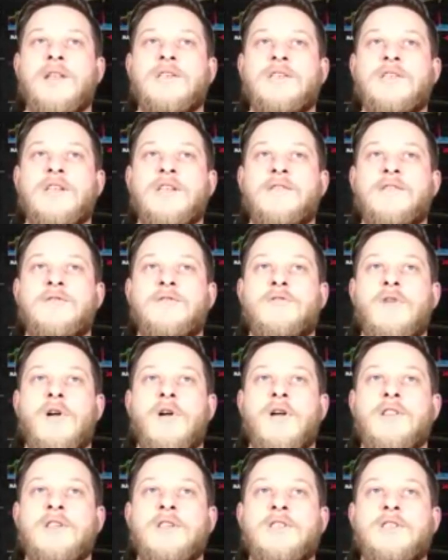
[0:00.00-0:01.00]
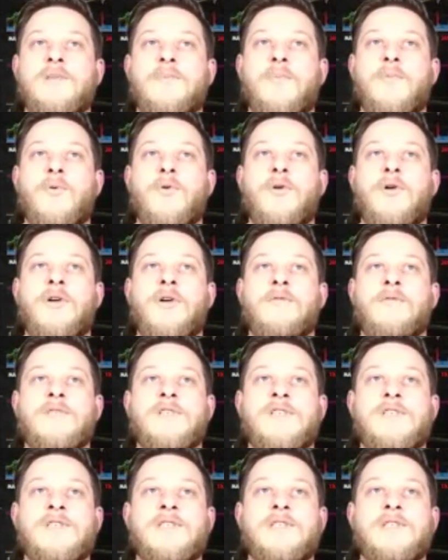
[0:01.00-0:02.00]
instead of drawing the support and
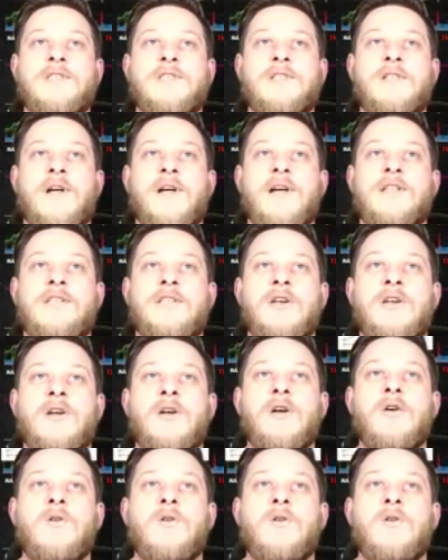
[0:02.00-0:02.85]
resistance lines,